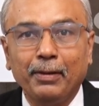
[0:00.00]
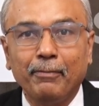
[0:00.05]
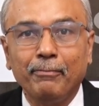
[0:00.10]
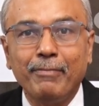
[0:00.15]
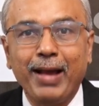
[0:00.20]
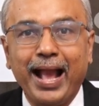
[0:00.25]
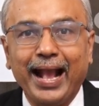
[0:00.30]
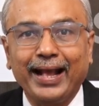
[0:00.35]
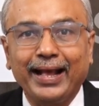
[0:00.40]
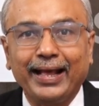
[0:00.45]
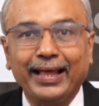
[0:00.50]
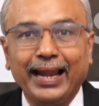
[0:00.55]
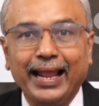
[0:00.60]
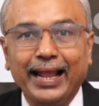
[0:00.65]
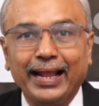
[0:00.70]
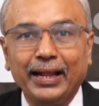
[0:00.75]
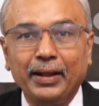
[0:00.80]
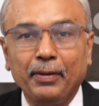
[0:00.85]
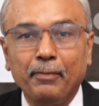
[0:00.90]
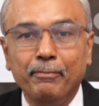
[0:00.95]
back
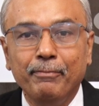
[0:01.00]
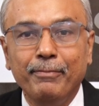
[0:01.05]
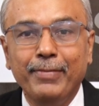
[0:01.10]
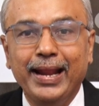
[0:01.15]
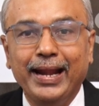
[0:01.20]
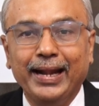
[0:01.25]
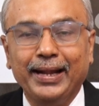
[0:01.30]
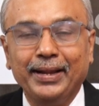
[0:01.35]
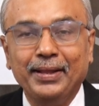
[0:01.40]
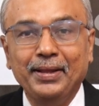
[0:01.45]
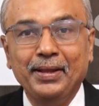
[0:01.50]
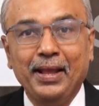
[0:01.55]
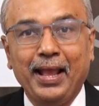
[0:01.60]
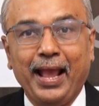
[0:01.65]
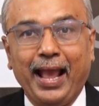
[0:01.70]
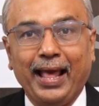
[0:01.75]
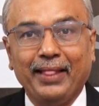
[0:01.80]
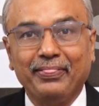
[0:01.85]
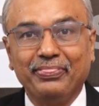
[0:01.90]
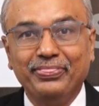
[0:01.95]
rank mate,
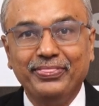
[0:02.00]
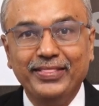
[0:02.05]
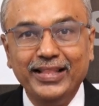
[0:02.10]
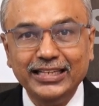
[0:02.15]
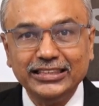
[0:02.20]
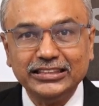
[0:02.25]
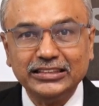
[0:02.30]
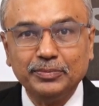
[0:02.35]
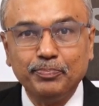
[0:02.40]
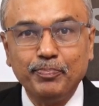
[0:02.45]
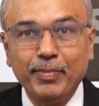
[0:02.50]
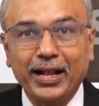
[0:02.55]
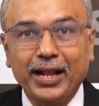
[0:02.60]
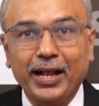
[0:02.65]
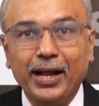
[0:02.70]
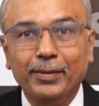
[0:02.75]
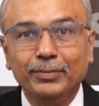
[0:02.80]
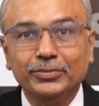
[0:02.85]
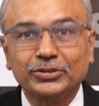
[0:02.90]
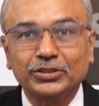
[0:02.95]
and this
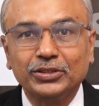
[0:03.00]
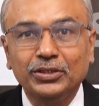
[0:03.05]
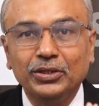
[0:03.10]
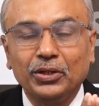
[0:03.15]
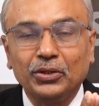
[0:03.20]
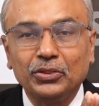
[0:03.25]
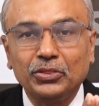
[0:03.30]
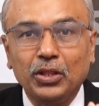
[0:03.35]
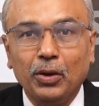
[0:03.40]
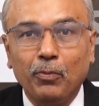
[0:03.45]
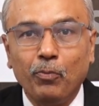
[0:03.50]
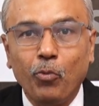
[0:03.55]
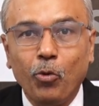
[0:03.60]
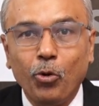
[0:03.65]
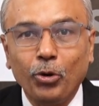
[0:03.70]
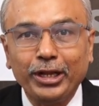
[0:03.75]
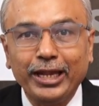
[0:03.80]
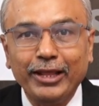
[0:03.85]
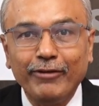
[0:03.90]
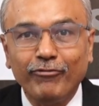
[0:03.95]
becomes the
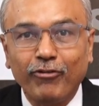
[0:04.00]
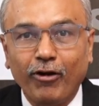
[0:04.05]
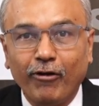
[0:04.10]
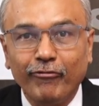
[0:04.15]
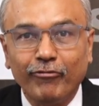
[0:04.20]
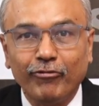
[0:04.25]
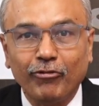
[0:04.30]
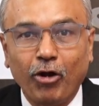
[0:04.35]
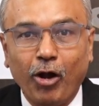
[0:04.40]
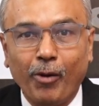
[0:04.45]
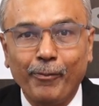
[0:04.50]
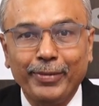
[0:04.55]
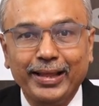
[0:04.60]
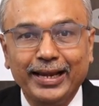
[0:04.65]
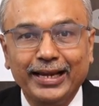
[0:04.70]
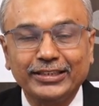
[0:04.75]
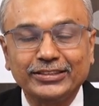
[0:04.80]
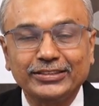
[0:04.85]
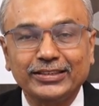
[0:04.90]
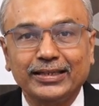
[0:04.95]
motif of
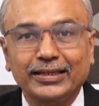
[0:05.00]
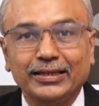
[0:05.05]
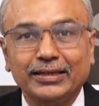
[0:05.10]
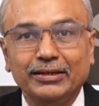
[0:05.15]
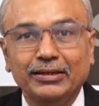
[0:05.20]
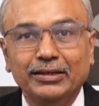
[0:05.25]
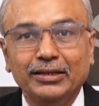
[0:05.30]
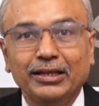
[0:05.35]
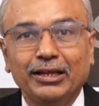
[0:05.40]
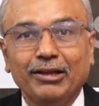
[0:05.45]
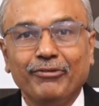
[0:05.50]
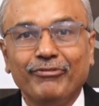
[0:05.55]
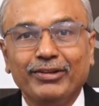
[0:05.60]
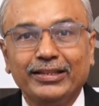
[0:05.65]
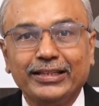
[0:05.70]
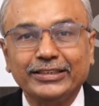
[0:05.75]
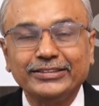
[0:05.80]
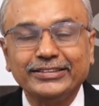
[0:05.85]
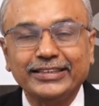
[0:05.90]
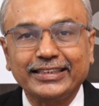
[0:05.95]
combination
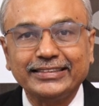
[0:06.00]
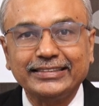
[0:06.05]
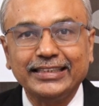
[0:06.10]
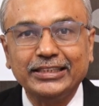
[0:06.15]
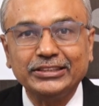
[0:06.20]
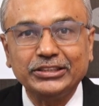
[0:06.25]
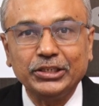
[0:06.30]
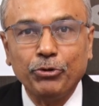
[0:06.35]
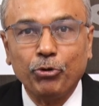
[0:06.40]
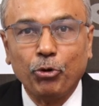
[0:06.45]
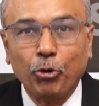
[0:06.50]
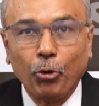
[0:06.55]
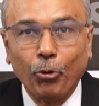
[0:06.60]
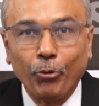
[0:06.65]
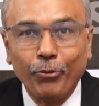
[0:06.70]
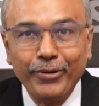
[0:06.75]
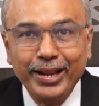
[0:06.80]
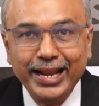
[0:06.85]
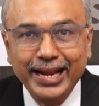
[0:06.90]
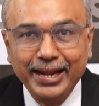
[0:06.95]
with a successive
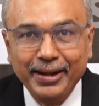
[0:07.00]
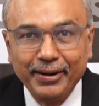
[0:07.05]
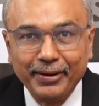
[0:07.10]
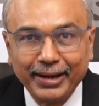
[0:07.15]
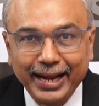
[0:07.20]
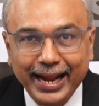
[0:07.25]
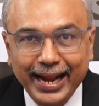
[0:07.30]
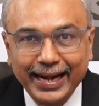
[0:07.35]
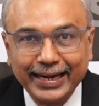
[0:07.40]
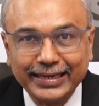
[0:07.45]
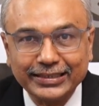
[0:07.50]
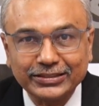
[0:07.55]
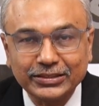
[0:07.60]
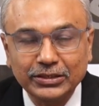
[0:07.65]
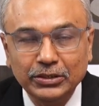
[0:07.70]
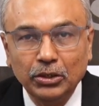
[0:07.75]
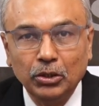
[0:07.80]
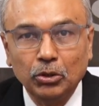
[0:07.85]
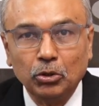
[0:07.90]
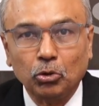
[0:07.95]
queen raids
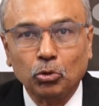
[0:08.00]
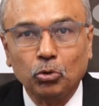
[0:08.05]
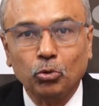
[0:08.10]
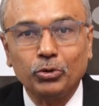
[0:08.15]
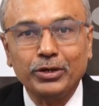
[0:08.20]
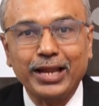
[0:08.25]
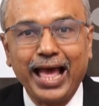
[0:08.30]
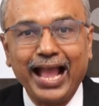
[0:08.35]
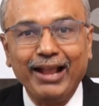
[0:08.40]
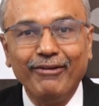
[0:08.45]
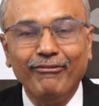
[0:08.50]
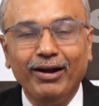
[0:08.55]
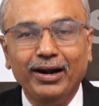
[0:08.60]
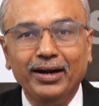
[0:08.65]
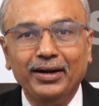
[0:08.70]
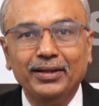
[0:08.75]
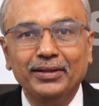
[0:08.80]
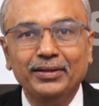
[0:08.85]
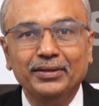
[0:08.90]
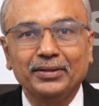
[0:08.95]
to
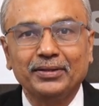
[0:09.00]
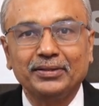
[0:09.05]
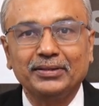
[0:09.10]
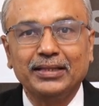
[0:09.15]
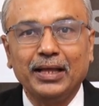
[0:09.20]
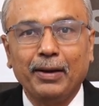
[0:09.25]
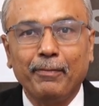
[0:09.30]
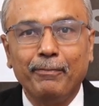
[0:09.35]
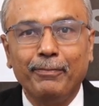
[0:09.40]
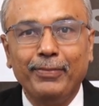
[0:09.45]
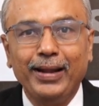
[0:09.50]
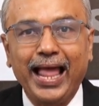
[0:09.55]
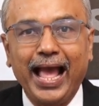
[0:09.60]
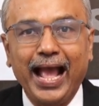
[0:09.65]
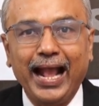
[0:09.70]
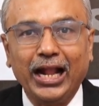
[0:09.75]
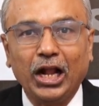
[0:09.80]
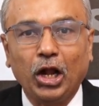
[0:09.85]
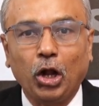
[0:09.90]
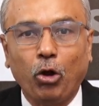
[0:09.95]
divert the
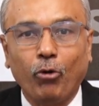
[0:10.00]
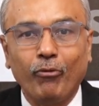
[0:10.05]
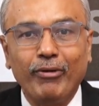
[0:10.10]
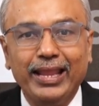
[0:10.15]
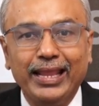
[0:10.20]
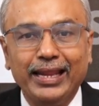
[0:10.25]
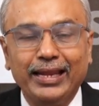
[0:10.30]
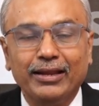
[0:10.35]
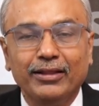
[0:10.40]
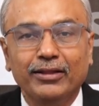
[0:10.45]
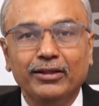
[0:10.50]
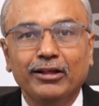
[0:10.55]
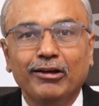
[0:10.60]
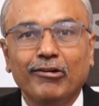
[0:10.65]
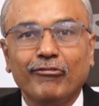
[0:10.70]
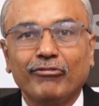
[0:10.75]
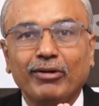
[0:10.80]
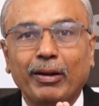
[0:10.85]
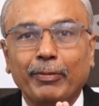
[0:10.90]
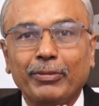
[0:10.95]
black queen
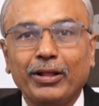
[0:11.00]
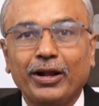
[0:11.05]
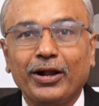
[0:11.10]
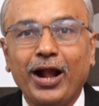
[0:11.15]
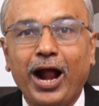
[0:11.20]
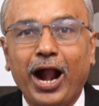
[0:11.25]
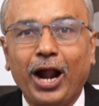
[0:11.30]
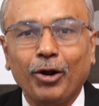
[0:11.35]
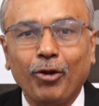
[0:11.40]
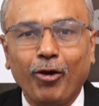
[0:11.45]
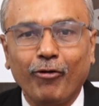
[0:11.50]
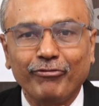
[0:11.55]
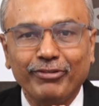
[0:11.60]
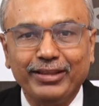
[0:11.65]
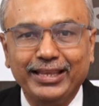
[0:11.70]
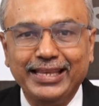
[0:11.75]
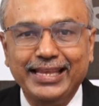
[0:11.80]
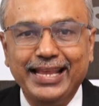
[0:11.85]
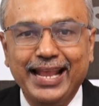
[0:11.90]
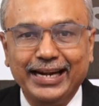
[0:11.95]
from the guard
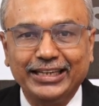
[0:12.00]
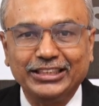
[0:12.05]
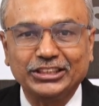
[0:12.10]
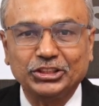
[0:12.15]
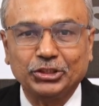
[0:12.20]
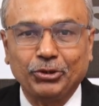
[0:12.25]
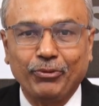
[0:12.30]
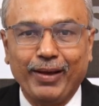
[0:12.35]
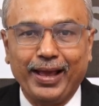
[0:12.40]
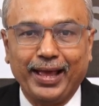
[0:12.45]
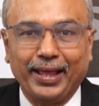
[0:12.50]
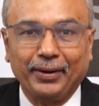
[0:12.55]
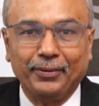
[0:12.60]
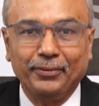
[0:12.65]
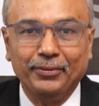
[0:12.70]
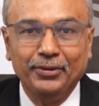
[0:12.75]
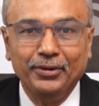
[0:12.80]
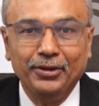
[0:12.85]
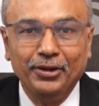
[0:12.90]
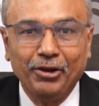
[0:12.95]
of e8
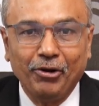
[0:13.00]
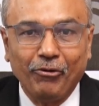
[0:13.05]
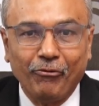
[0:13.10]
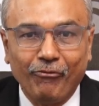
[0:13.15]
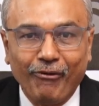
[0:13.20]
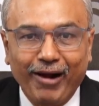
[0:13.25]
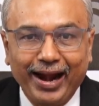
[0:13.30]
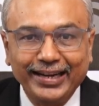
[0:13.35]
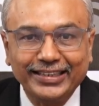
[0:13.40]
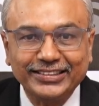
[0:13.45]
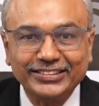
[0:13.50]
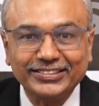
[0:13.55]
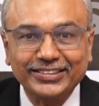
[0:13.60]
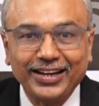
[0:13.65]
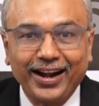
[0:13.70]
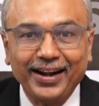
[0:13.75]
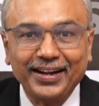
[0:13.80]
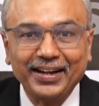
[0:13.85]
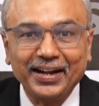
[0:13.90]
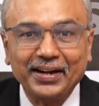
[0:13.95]
square. White
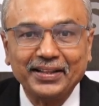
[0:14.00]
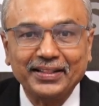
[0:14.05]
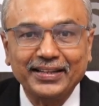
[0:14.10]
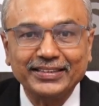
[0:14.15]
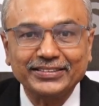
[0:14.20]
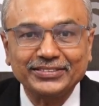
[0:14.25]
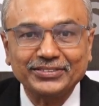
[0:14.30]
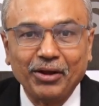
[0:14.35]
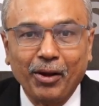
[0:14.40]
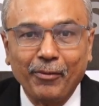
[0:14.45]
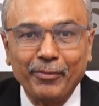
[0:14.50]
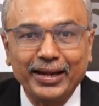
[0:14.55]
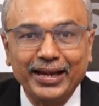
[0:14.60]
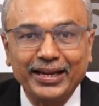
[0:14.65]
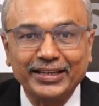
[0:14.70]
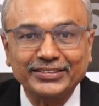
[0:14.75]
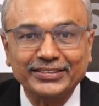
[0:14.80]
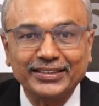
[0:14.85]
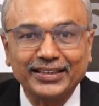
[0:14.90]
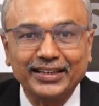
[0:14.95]
started this
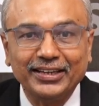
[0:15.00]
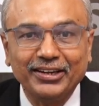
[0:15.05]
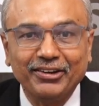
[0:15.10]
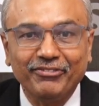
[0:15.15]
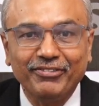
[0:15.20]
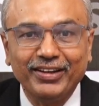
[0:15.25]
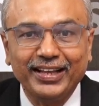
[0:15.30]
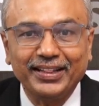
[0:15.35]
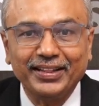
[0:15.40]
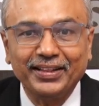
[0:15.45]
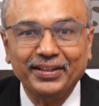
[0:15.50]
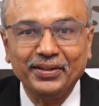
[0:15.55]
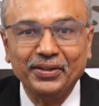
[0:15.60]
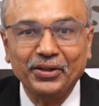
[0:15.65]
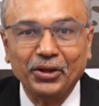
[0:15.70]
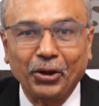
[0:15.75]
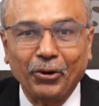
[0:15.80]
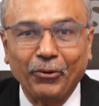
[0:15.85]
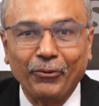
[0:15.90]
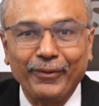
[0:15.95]
combination with
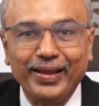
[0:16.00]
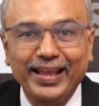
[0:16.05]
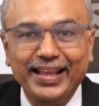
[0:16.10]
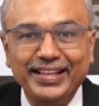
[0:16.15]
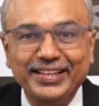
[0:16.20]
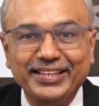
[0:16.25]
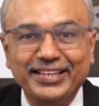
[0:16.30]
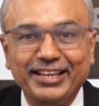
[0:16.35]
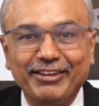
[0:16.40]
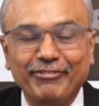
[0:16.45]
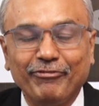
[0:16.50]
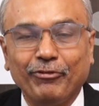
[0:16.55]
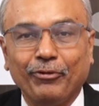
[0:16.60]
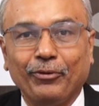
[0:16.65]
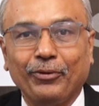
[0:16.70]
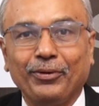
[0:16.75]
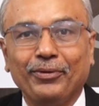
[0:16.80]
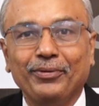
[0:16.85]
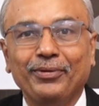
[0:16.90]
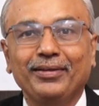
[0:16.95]
queen
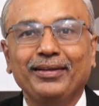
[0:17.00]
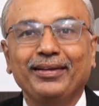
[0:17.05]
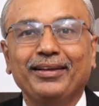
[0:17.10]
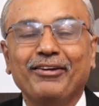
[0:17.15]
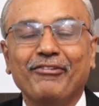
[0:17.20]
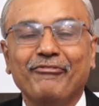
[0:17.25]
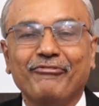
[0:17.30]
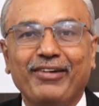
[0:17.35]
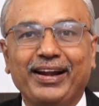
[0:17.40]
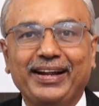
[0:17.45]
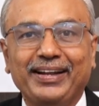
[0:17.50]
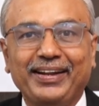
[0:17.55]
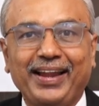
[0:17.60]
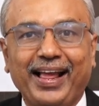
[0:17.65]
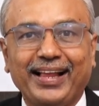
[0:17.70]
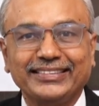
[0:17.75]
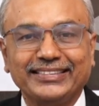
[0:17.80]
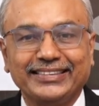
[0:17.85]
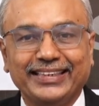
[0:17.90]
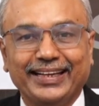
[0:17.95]
g4.
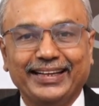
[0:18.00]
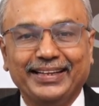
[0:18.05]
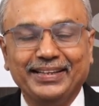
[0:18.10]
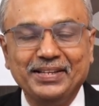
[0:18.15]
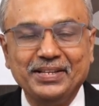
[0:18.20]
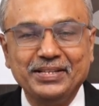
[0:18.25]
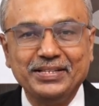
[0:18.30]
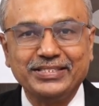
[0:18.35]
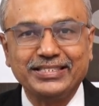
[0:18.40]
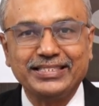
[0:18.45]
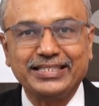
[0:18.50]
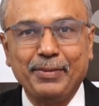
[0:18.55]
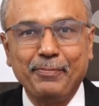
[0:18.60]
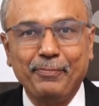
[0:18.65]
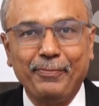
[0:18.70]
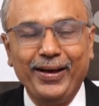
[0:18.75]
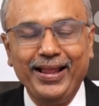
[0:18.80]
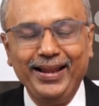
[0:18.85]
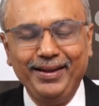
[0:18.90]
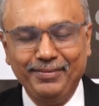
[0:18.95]
Fantastic,
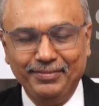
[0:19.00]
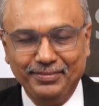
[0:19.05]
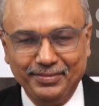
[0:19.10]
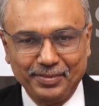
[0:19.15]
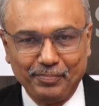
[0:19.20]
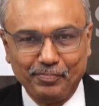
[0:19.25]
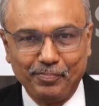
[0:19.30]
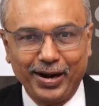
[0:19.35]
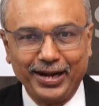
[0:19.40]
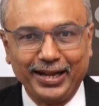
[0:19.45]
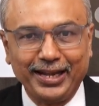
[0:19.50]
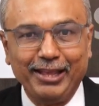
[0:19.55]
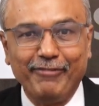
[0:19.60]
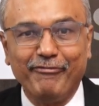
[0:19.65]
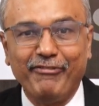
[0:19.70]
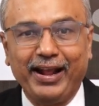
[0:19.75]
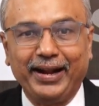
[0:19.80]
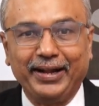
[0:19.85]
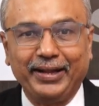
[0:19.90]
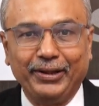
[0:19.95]
simple but
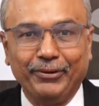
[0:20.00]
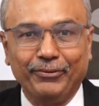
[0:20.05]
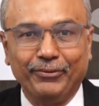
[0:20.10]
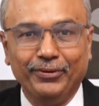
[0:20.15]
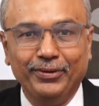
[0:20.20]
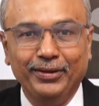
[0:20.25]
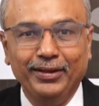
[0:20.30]
effective.